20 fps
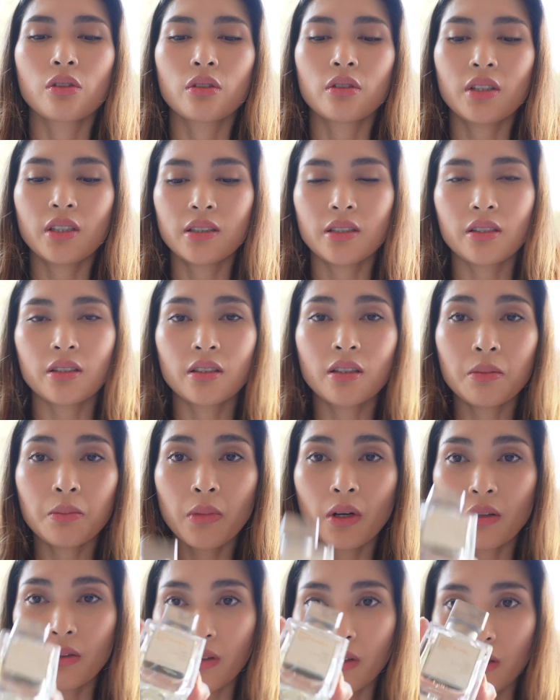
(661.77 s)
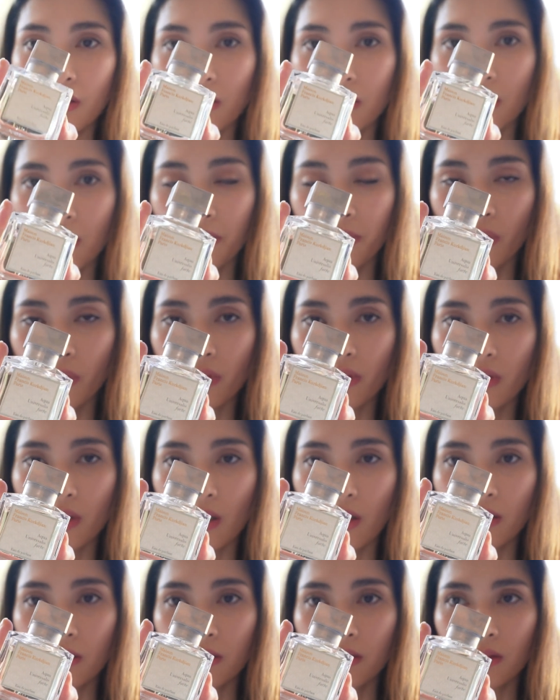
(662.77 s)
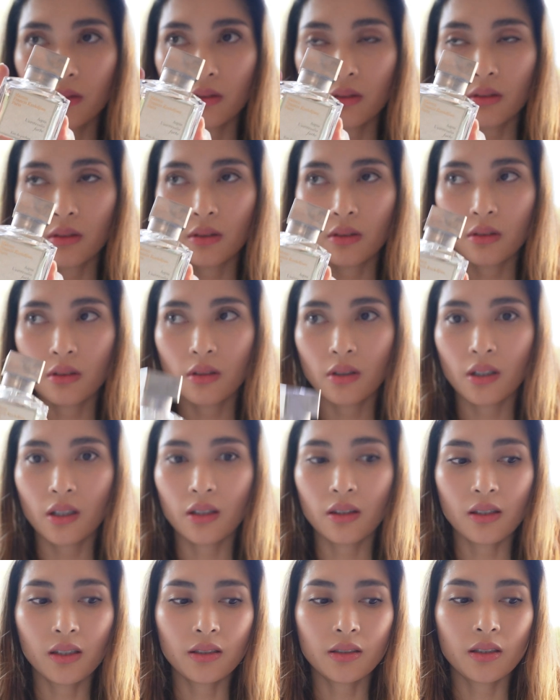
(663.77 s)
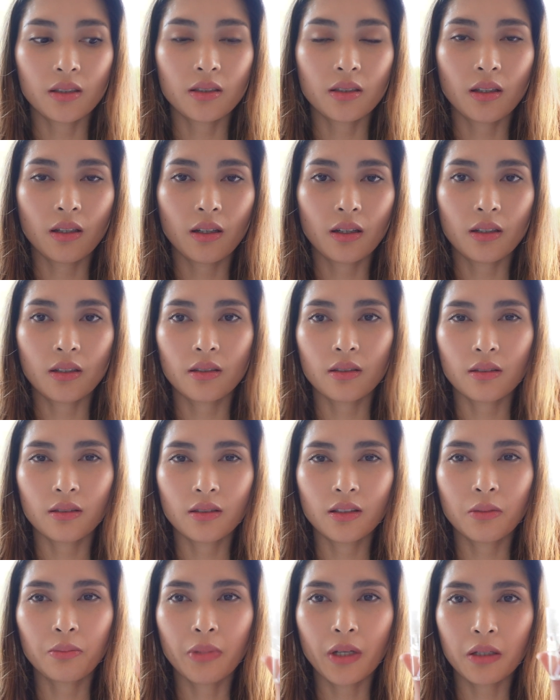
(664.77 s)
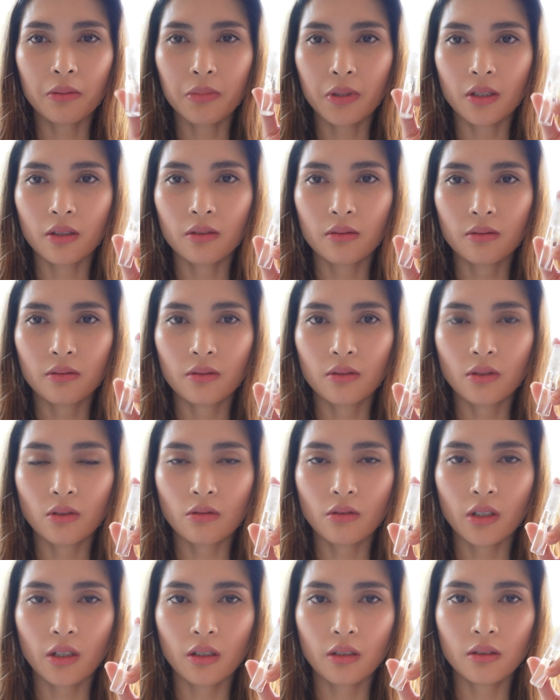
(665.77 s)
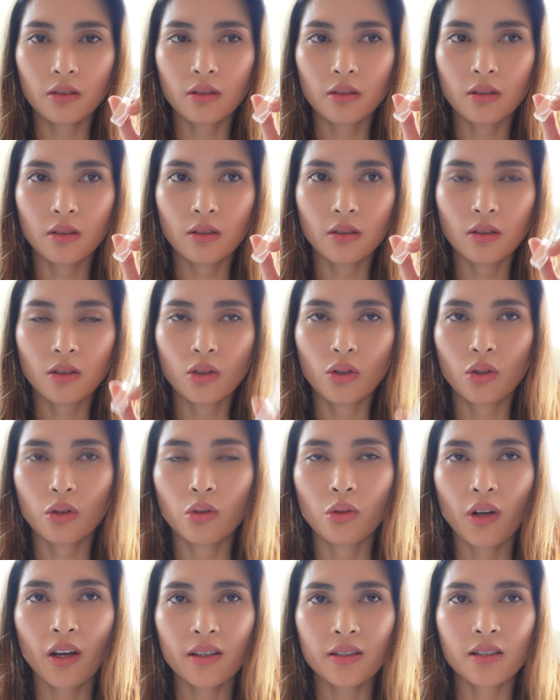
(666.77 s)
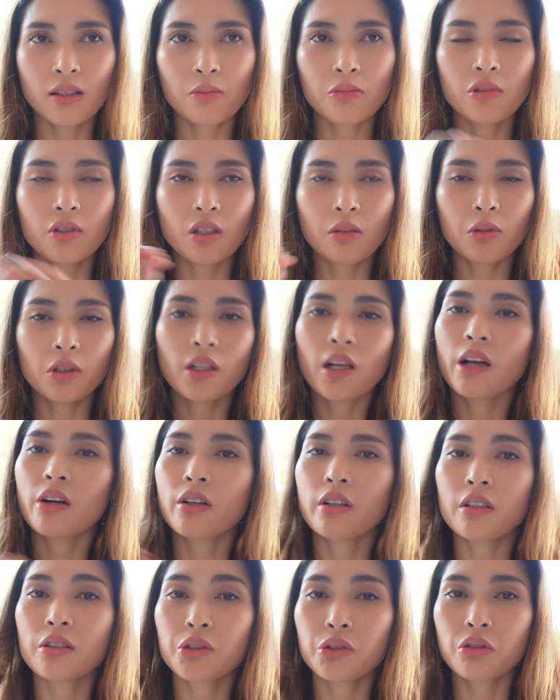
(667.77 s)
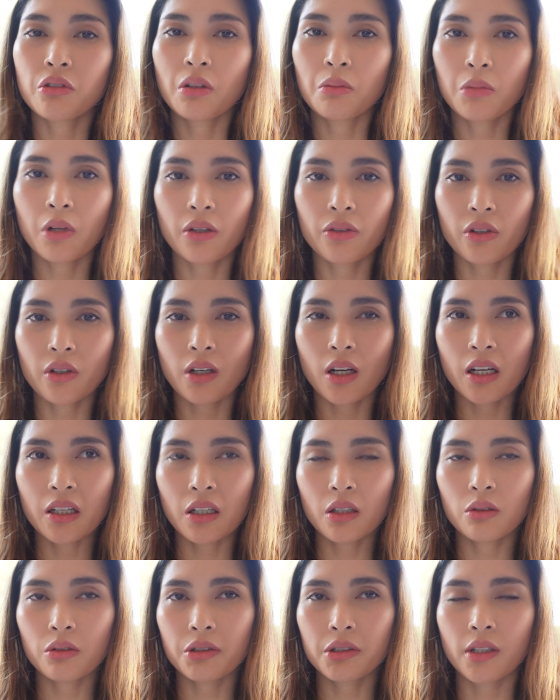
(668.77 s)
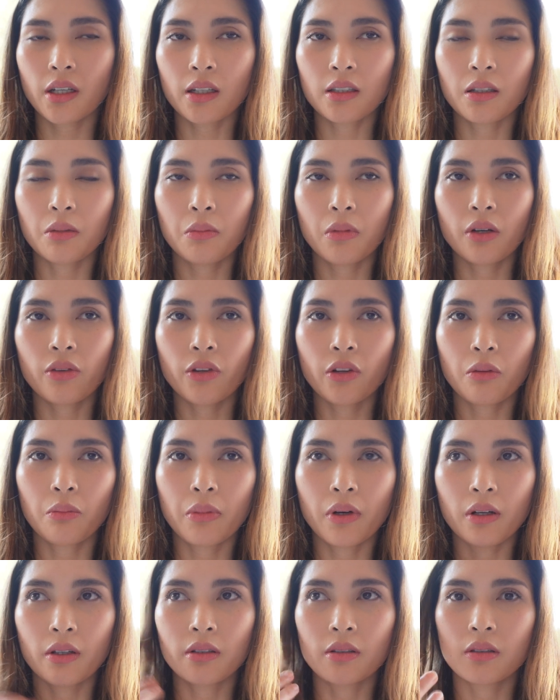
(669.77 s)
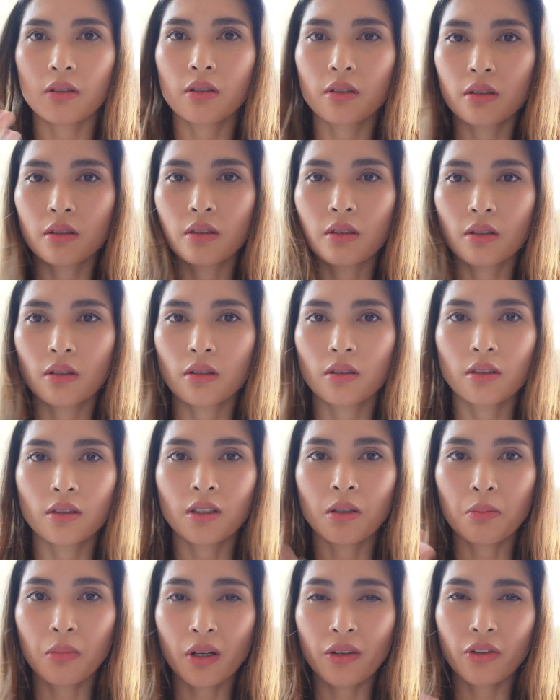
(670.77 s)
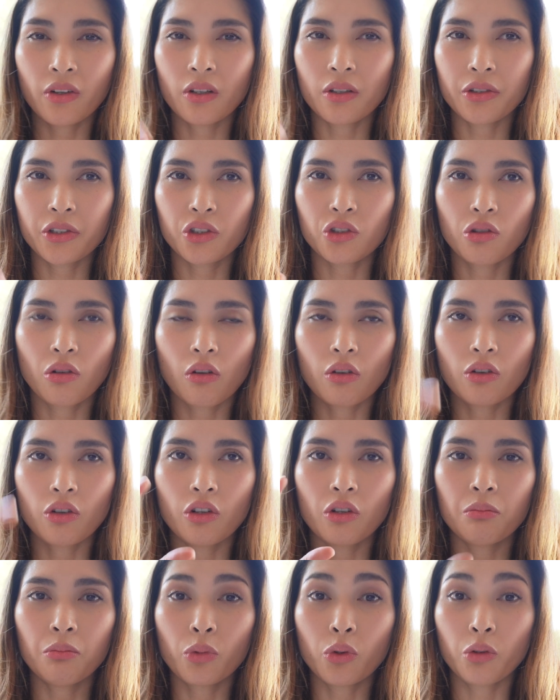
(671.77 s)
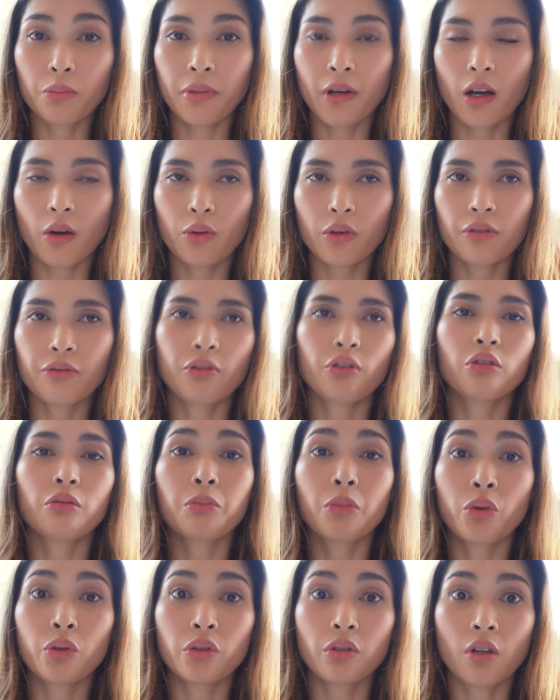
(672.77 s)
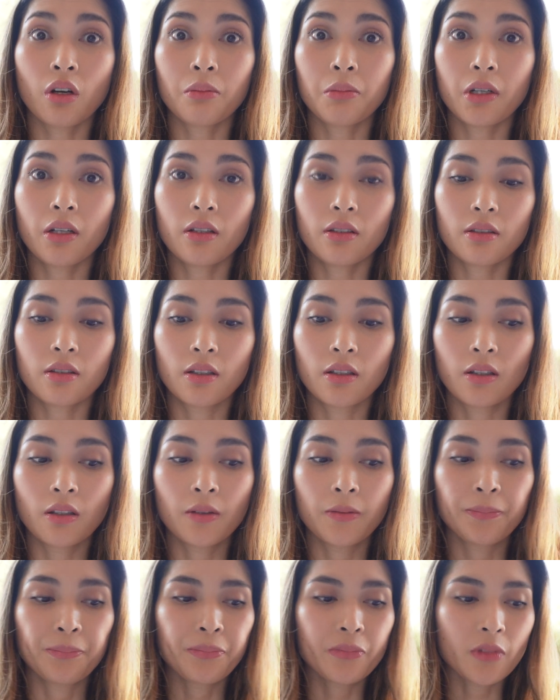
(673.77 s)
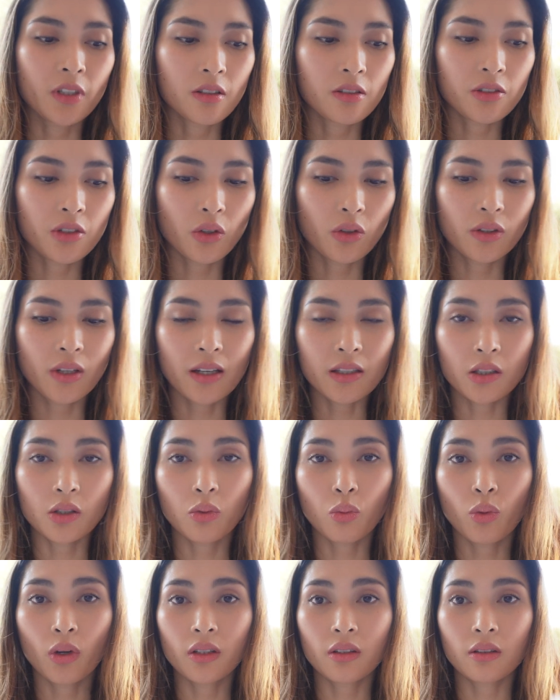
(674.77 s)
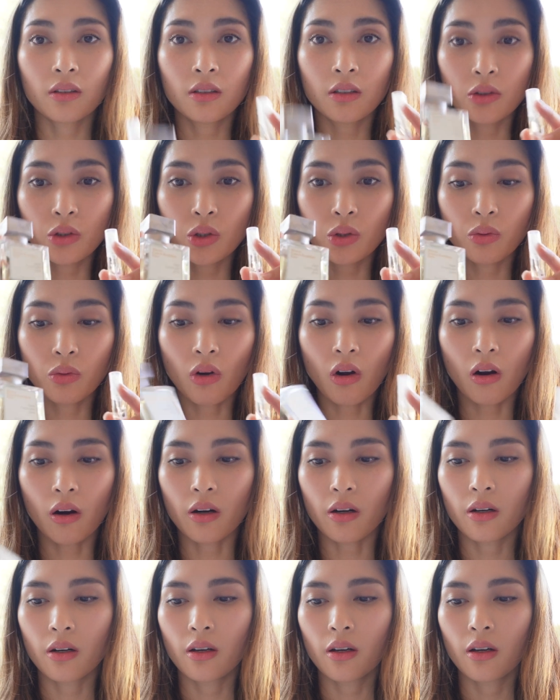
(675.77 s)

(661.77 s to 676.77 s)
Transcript: this is the mother, the Forte, and this is like the baby, okay? Who has some similarities to the mother, kind of looks like the mother, but the mother is stronger, more powerful, more dominant. So that's what the two are.